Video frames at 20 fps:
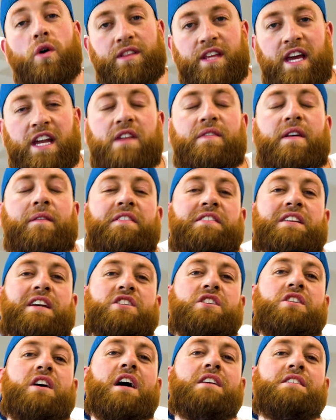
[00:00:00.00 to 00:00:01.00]
at the end of every
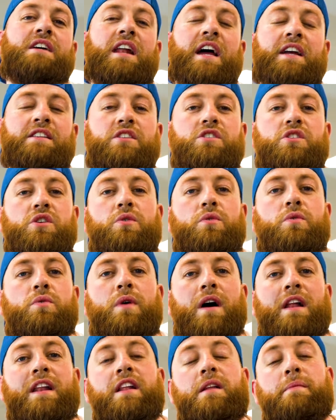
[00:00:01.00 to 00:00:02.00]
session, guys, I like to do
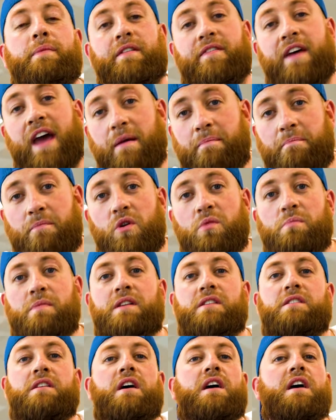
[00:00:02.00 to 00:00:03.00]
a little bit of head
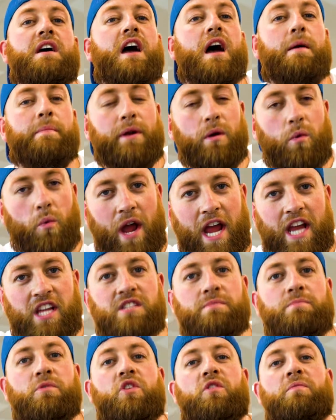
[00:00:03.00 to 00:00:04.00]
movement, a bit of
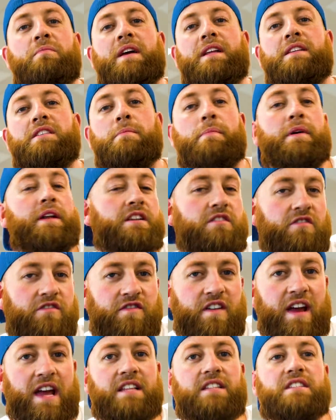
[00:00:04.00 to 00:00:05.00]
waist movement, a bit of
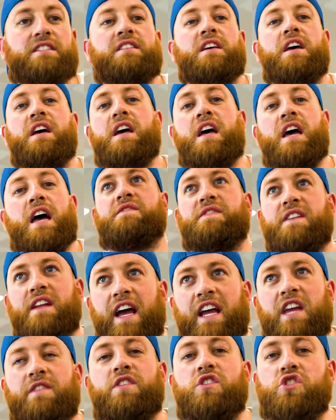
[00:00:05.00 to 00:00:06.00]
defense. I feel
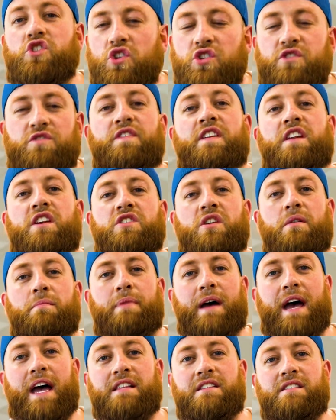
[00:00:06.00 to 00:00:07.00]
like if you just finish on
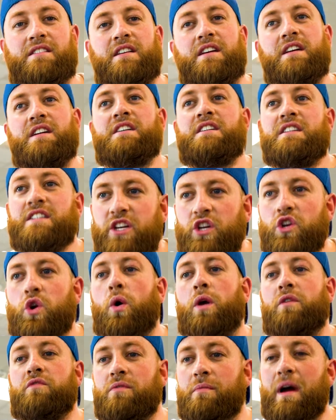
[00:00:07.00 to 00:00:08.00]
pads, you're
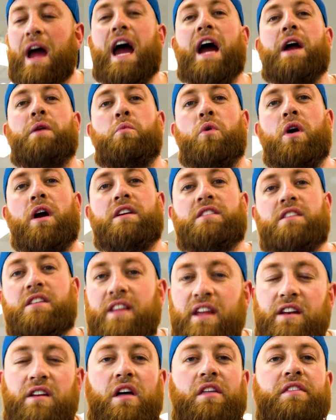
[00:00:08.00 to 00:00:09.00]
going from hard work to
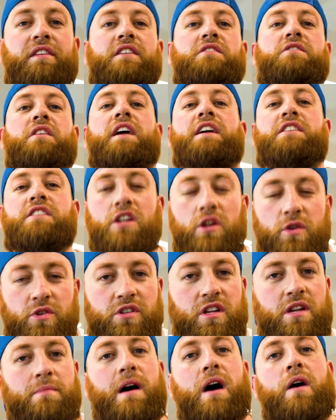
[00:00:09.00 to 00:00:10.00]
then nothing. So I like to
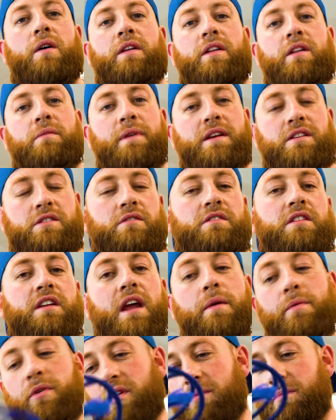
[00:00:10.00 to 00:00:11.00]
loosen them out a little bit. So
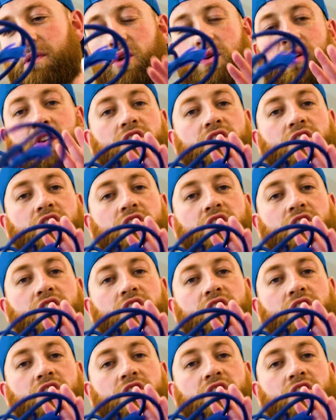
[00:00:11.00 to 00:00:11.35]
today we're gonna to be doing